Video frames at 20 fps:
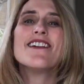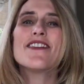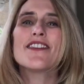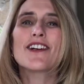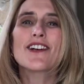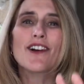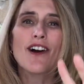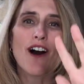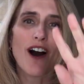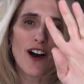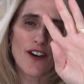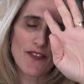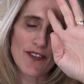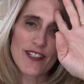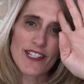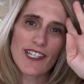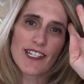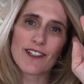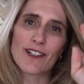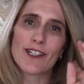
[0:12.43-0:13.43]
The cough
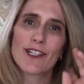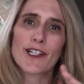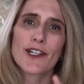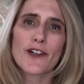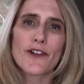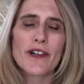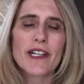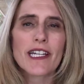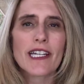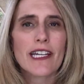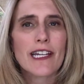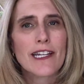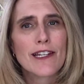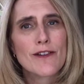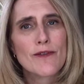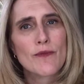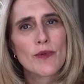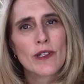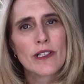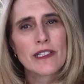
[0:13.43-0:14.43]
is still lingering. Can
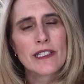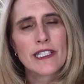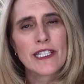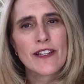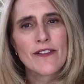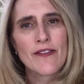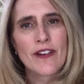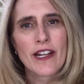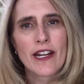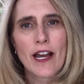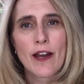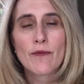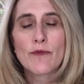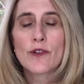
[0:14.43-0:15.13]
you believe it?